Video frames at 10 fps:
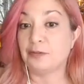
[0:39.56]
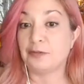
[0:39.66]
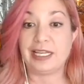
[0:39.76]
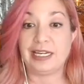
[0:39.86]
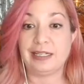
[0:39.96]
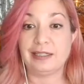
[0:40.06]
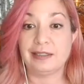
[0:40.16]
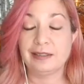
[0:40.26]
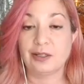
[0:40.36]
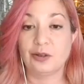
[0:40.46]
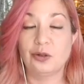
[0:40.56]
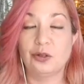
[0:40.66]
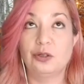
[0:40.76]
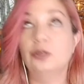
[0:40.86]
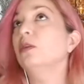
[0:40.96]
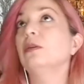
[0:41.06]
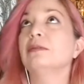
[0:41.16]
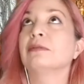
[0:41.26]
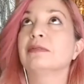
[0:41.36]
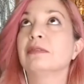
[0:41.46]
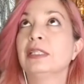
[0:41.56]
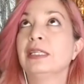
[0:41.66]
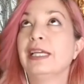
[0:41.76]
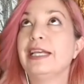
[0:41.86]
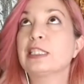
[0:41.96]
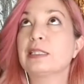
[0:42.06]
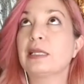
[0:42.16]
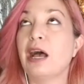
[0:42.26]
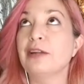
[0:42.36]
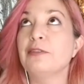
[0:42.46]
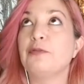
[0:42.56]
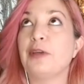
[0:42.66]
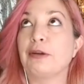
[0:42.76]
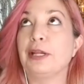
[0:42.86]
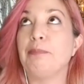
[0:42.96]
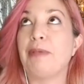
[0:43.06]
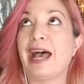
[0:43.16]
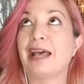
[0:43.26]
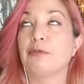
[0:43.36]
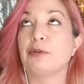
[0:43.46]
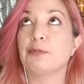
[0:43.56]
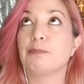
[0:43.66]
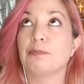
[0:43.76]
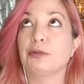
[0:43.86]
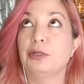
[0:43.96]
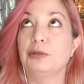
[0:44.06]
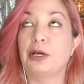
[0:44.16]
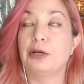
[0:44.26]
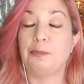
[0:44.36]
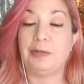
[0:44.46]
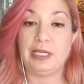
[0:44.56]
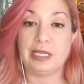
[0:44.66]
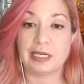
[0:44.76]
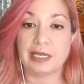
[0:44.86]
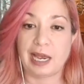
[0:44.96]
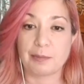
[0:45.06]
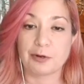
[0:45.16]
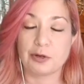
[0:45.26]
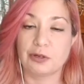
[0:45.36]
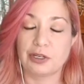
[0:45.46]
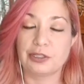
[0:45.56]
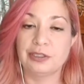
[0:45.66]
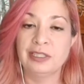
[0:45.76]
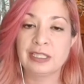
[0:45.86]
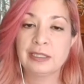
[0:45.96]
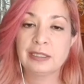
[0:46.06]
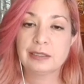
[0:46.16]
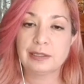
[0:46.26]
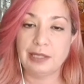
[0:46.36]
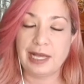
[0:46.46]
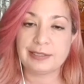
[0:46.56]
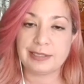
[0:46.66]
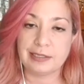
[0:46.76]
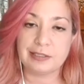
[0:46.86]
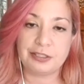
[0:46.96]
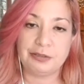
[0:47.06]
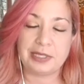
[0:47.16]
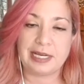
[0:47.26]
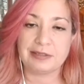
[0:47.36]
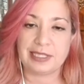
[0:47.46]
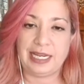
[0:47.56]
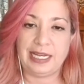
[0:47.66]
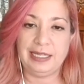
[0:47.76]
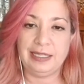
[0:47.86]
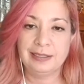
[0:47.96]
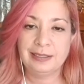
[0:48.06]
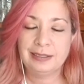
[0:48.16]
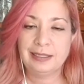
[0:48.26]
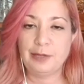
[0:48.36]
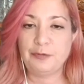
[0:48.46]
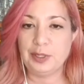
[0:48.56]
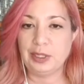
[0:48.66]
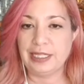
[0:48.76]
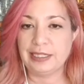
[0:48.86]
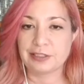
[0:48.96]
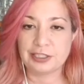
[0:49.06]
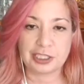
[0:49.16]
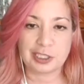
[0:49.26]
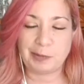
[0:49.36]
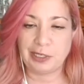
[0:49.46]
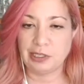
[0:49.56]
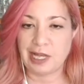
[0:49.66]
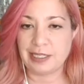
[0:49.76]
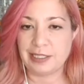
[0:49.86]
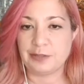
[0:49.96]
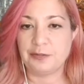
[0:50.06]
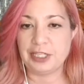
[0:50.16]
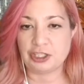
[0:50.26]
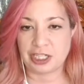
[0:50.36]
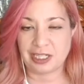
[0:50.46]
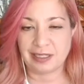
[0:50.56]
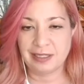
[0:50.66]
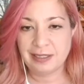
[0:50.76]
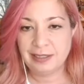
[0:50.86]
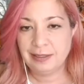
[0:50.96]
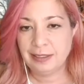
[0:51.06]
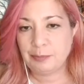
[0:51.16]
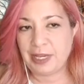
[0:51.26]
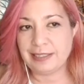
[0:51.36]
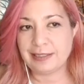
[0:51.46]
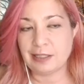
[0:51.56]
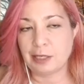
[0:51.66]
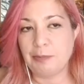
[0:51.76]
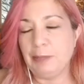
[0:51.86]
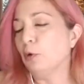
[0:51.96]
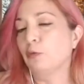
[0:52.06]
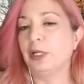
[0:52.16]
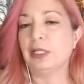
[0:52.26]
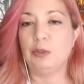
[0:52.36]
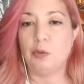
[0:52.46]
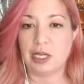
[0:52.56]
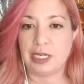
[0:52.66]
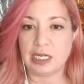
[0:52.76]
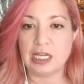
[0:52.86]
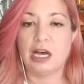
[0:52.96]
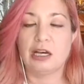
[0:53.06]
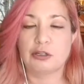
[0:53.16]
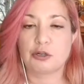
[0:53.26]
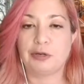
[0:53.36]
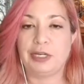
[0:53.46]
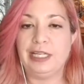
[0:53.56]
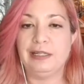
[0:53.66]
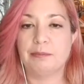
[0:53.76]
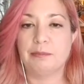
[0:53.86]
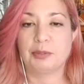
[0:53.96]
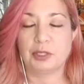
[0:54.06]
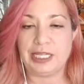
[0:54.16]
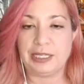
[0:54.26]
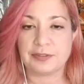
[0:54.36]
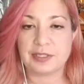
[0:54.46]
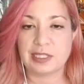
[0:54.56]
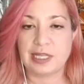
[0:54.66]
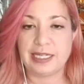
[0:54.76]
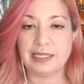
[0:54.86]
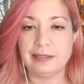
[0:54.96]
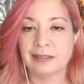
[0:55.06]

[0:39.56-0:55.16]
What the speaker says: of fighting. It's gotten very bad with Pluto being in Capricorn since 2008. I feel like there's just been a lot of division based on people really wanting concrete beliefs. Like